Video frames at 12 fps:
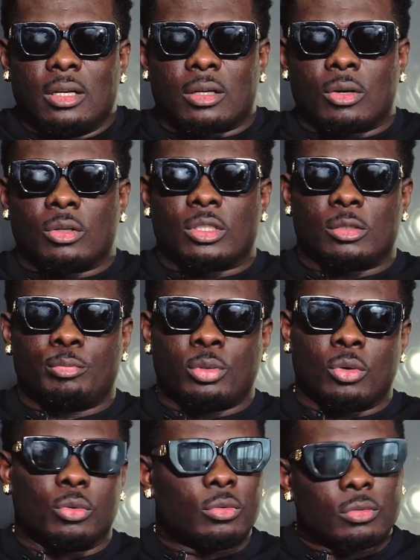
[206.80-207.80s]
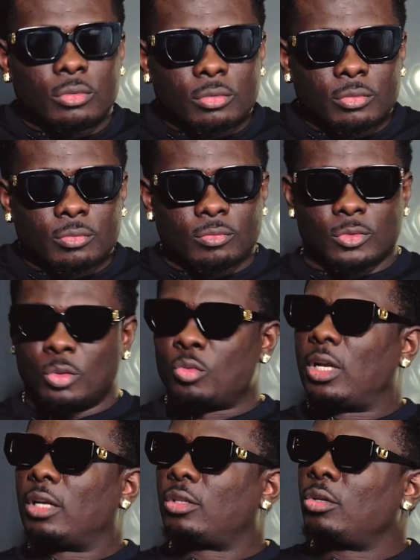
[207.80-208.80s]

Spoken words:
because, bro, who could have